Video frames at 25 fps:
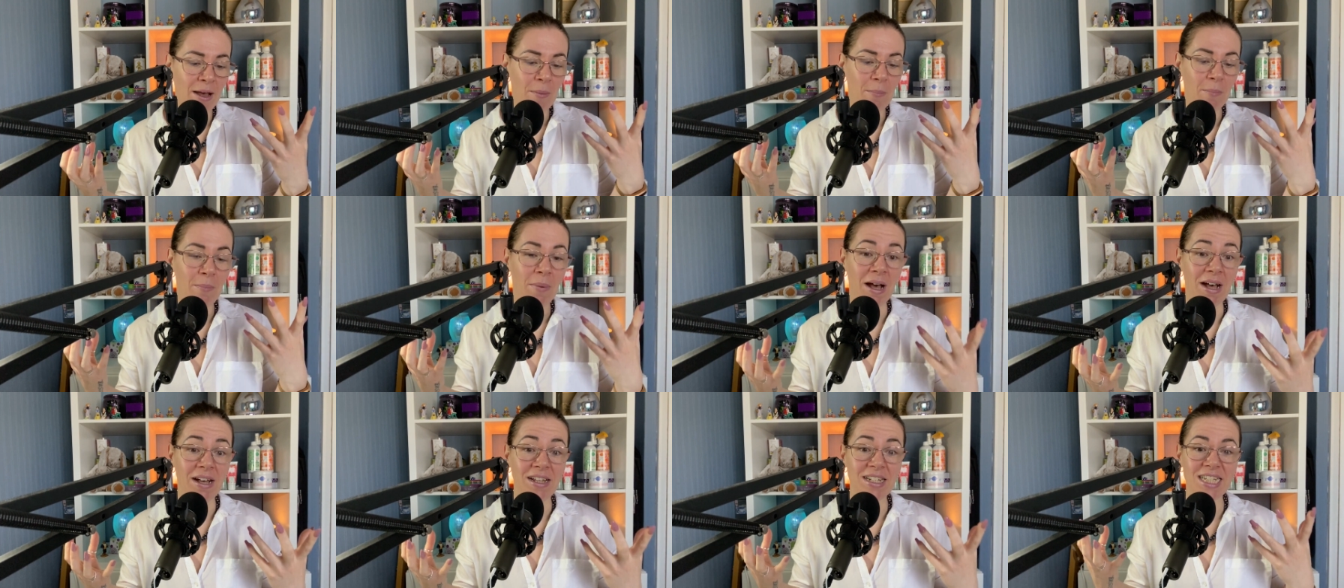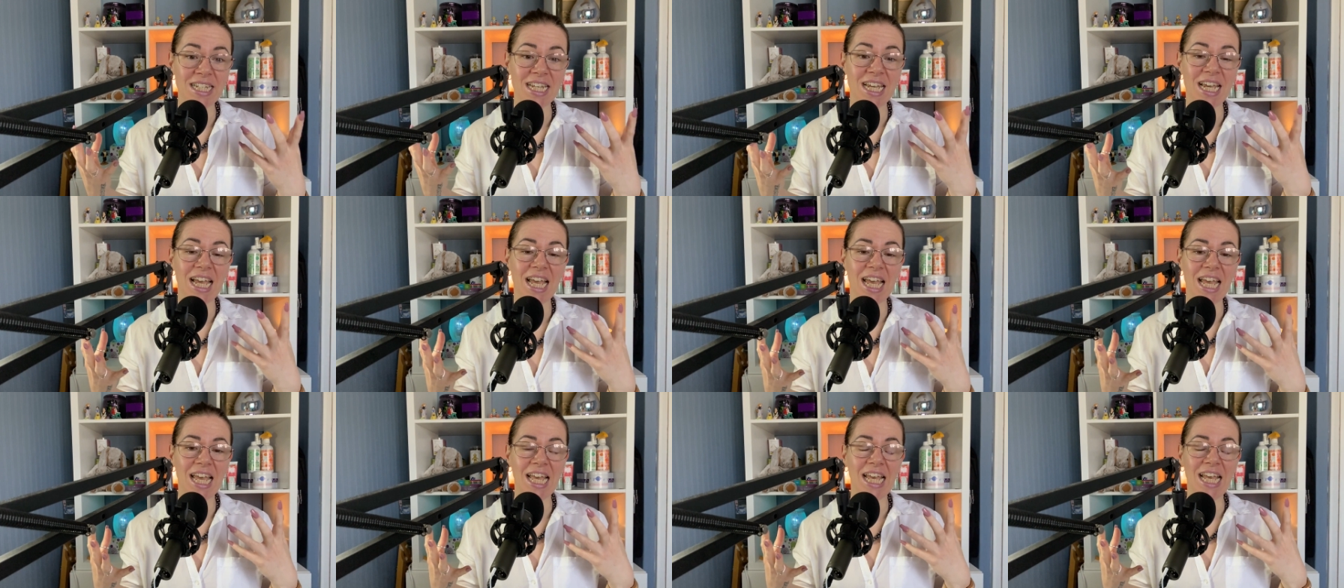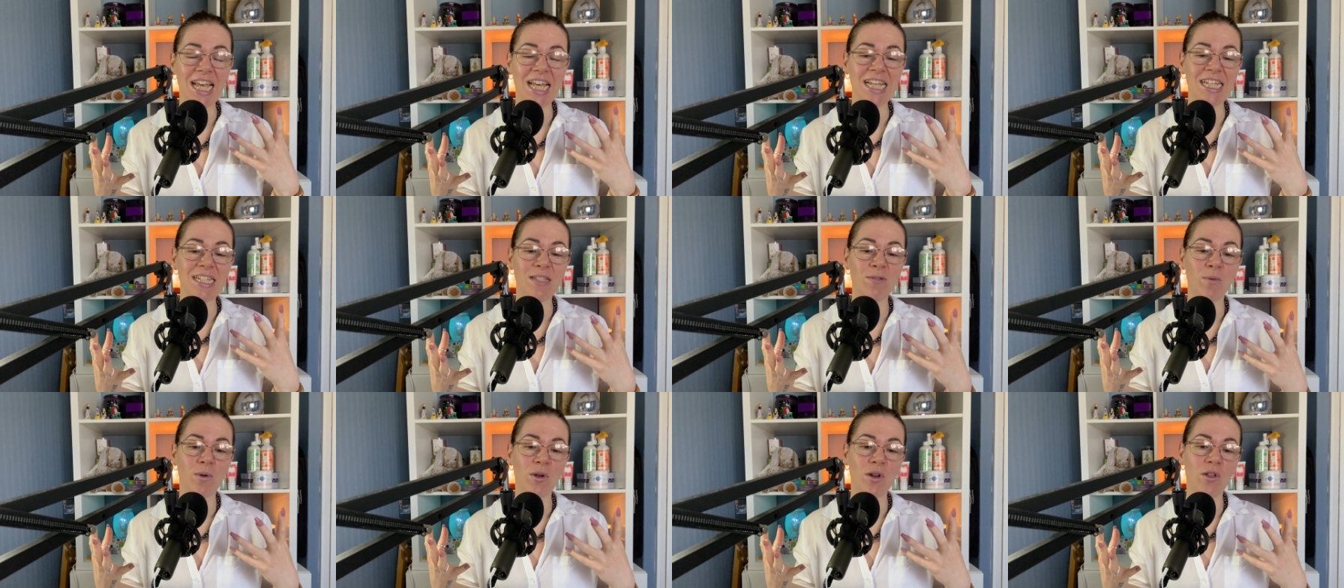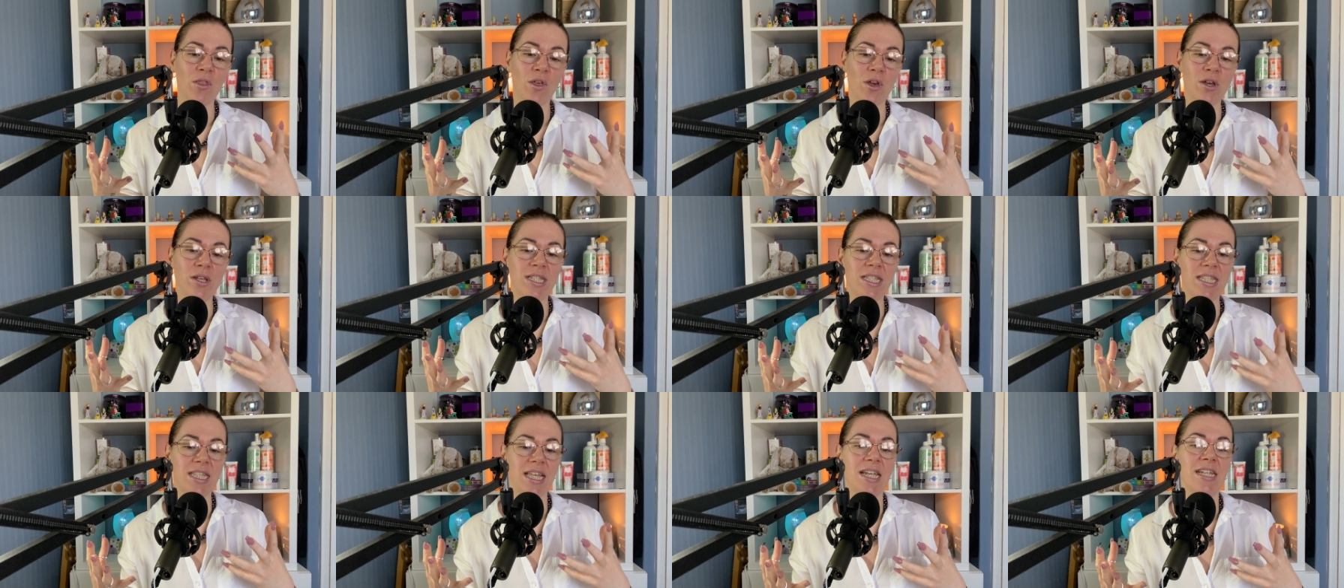But it is one of
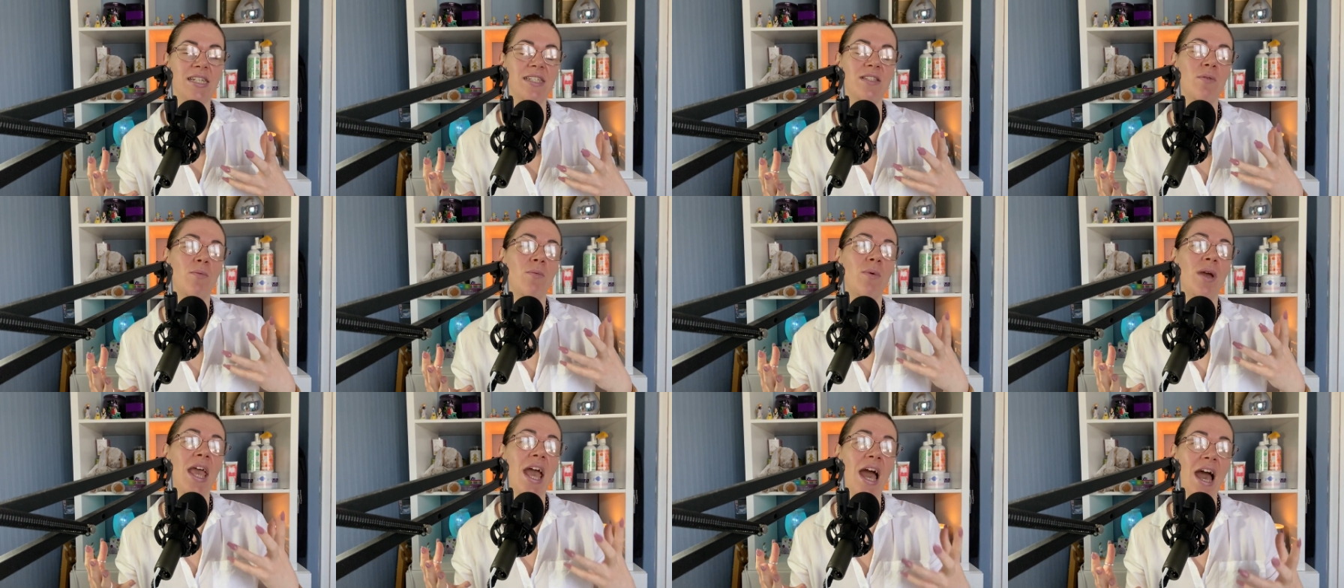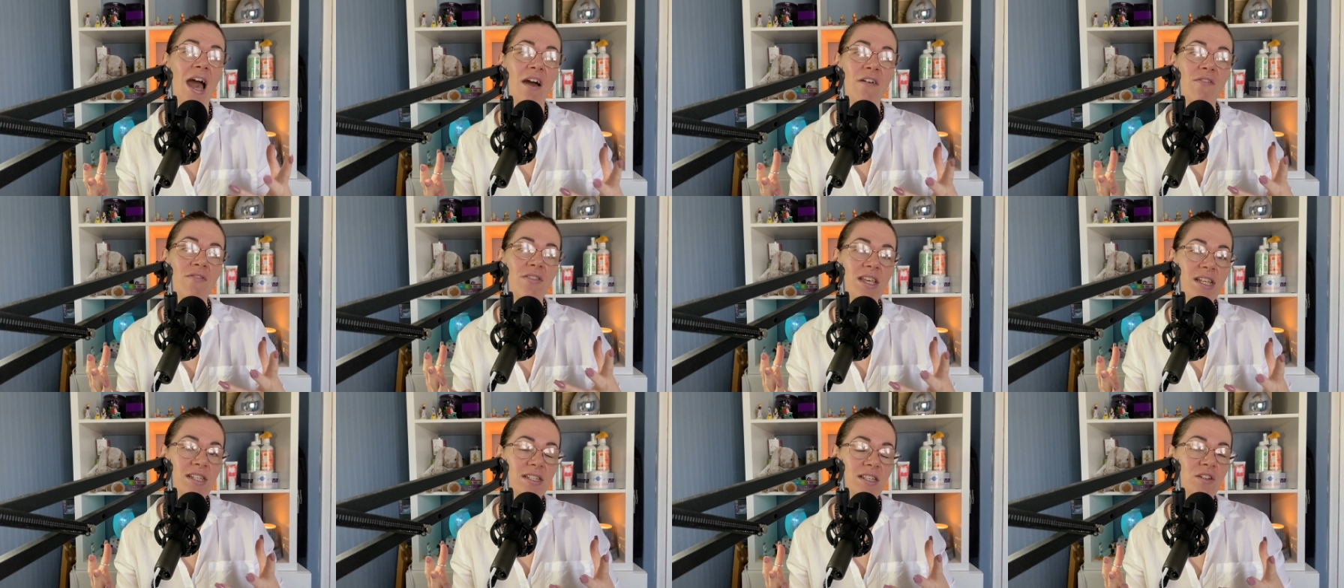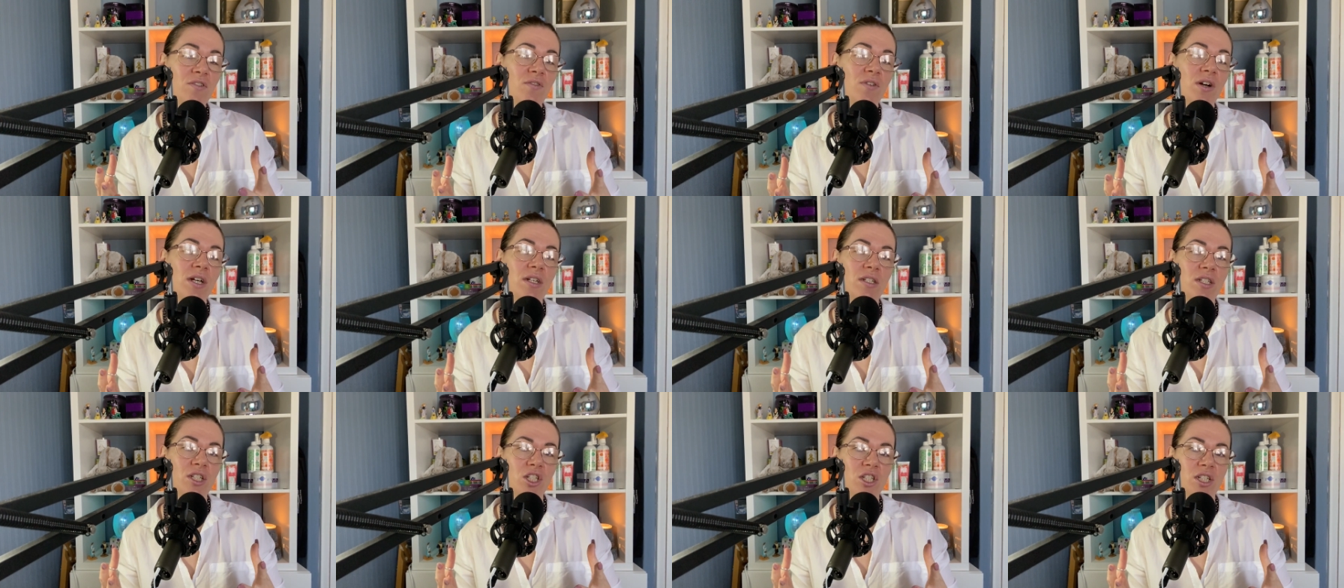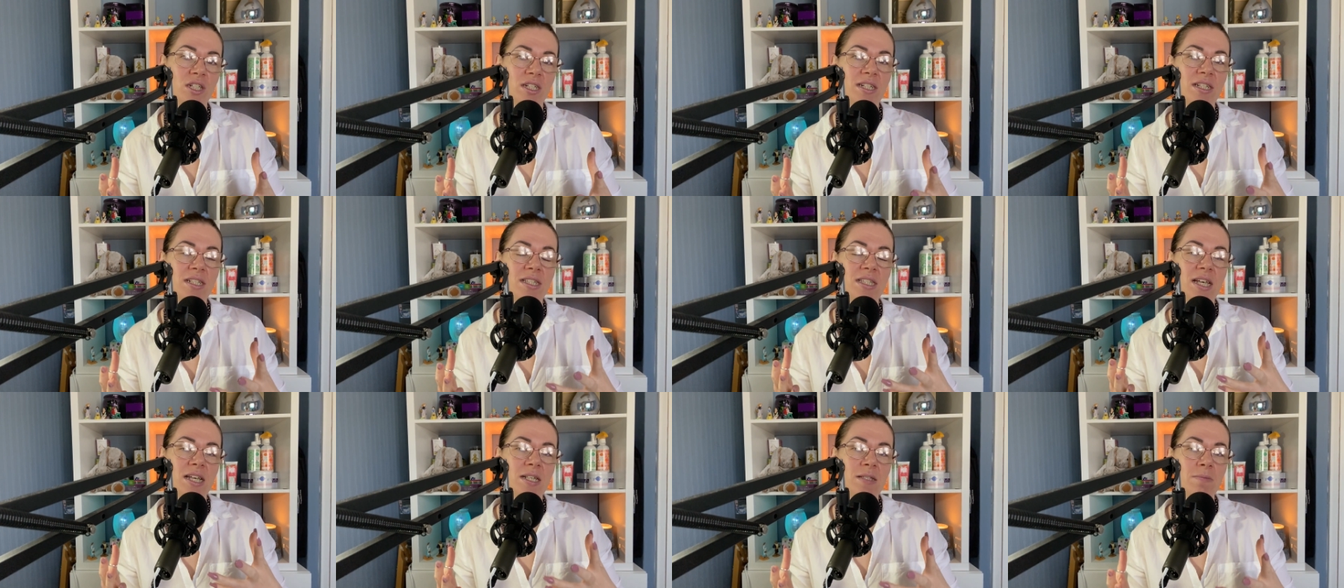those things that we have these
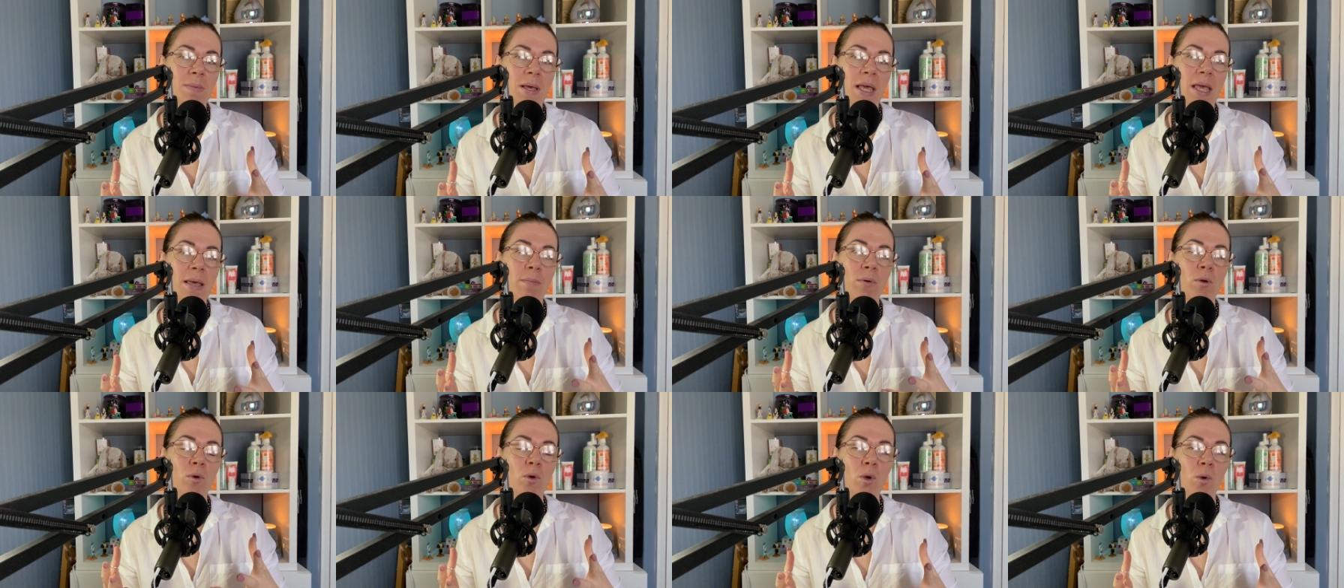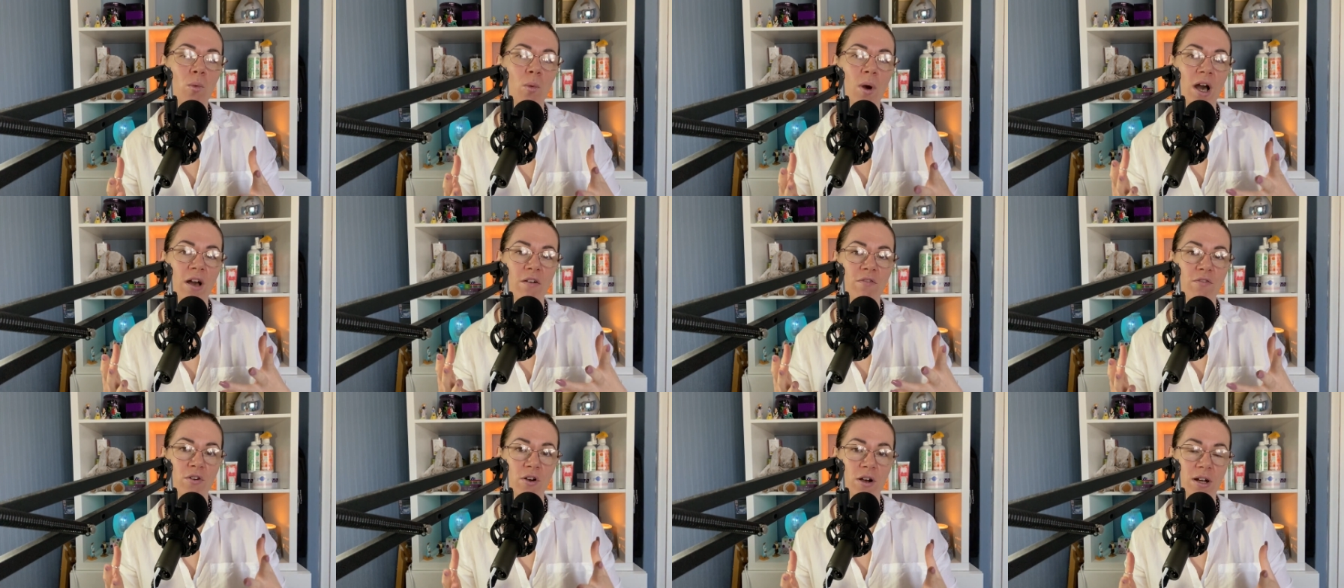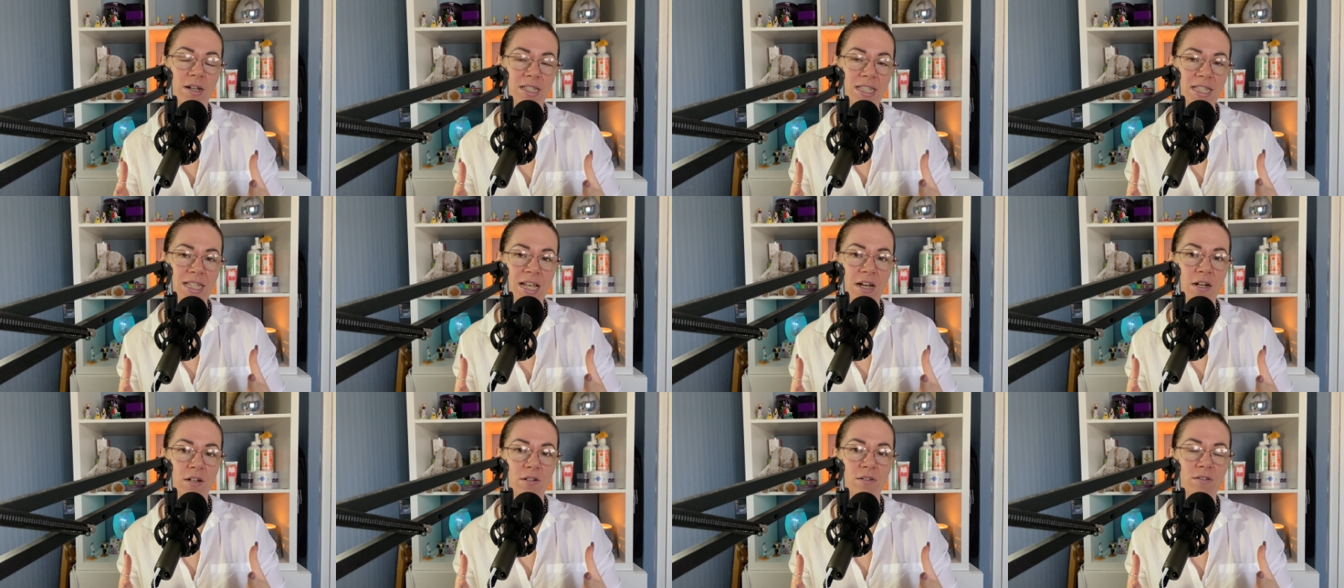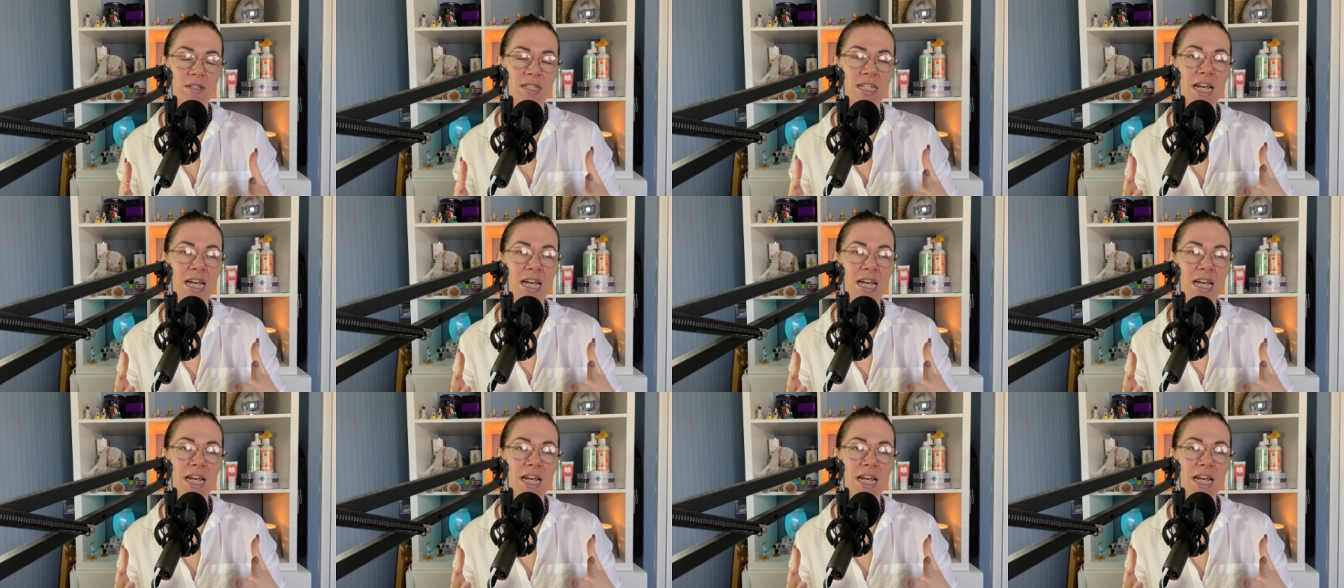advantages as people who work for ourselves,